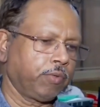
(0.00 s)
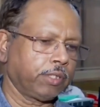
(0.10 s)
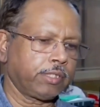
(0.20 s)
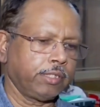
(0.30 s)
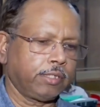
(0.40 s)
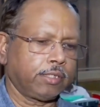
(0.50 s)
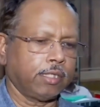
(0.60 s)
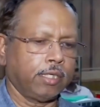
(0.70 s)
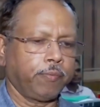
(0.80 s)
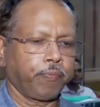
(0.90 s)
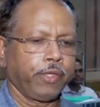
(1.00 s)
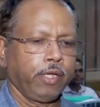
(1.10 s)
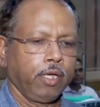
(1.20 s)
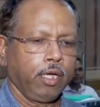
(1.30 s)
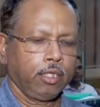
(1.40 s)
First is
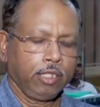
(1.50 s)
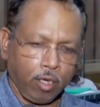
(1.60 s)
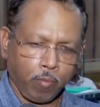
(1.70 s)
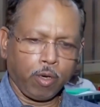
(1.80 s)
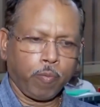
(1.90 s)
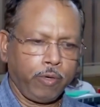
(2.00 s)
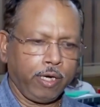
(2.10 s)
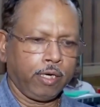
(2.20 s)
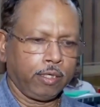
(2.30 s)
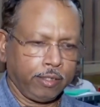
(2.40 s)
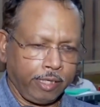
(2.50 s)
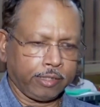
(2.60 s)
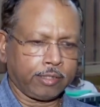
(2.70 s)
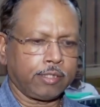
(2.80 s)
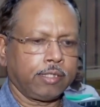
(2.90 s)
the number of
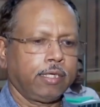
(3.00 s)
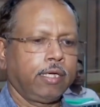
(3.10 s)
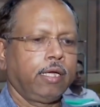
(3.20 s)
deaths.